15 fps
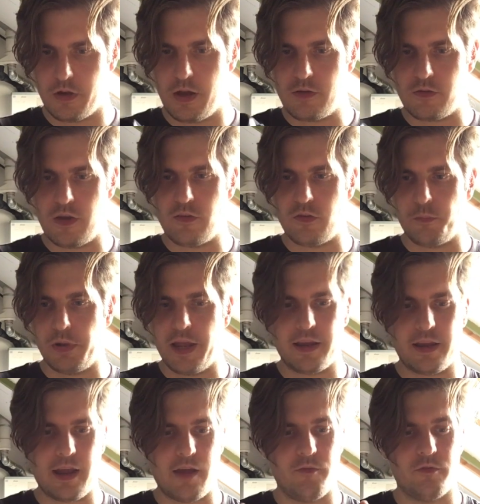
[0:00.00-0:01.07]
It's a
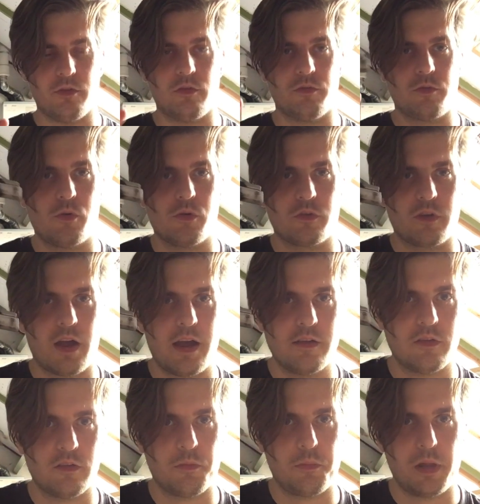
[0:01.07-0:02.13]
blank canvas, of course,
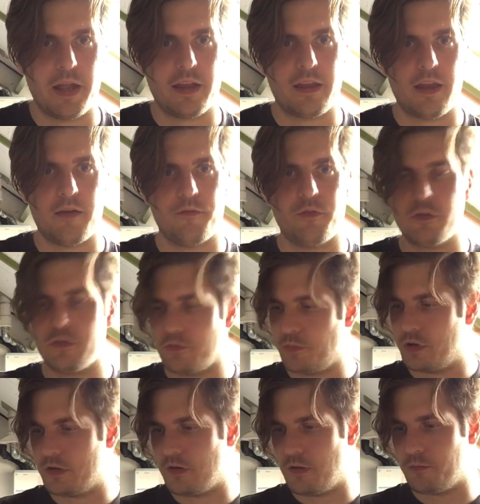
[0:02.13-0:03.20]
guys. It's a blank canvas,
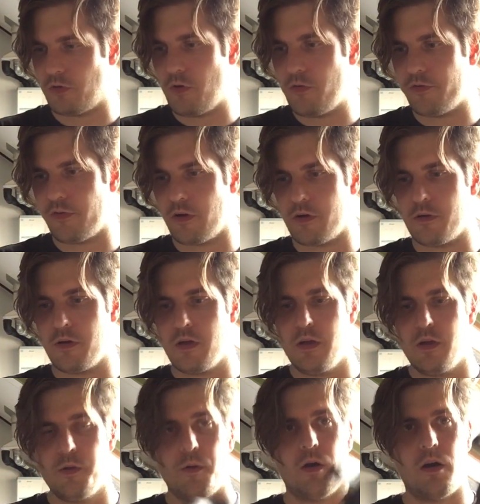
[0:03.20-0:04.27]
but so far,
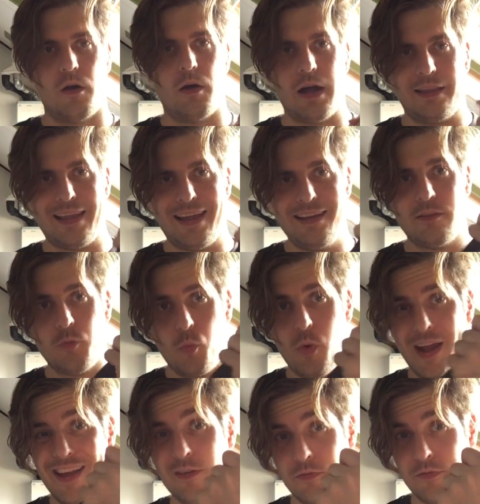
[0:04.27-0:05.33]
I like the
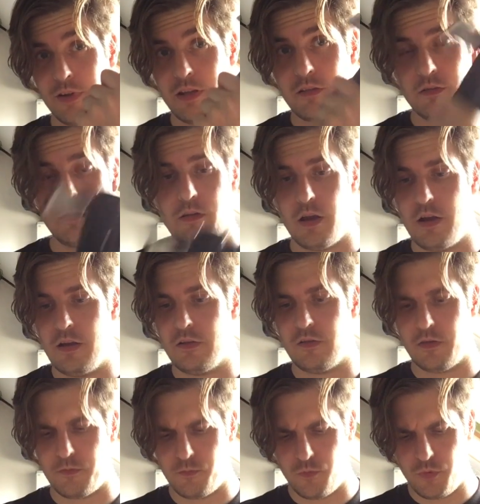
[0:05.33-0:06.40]
weight of it. It's
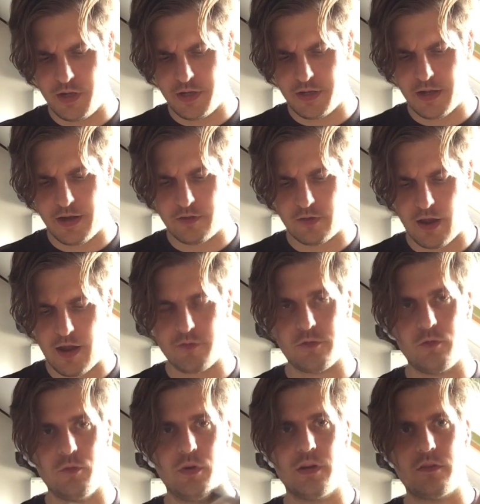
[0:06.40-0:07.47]
a really nice heft
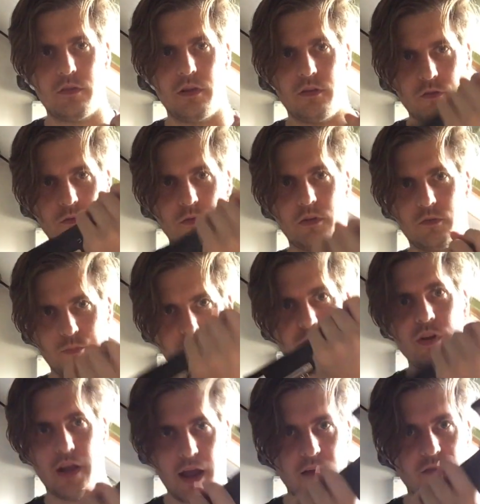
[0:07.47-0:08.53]
to it. It's
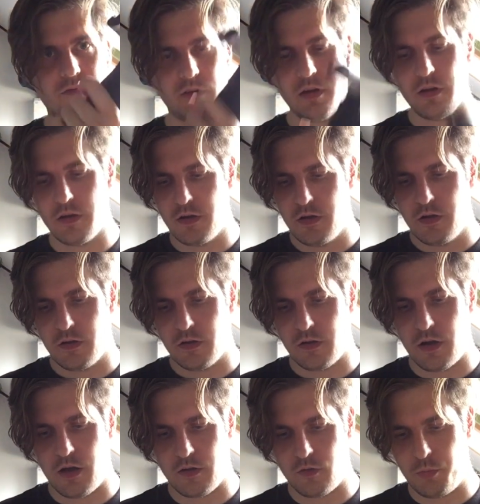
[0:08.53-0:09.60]
pretty heavy,
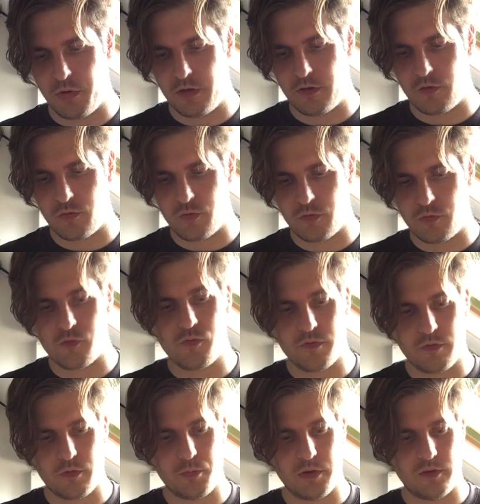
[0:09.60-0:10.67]
to be
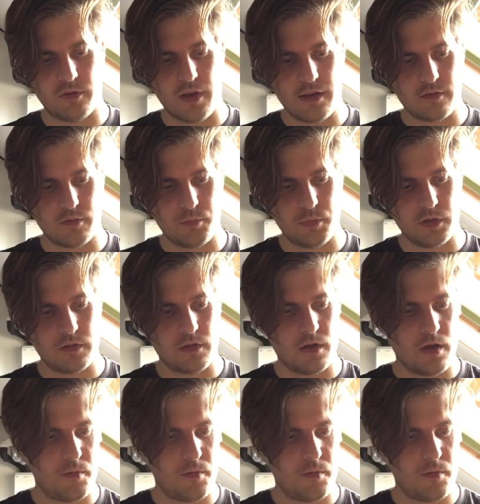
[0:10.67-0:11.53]
truth to be said. But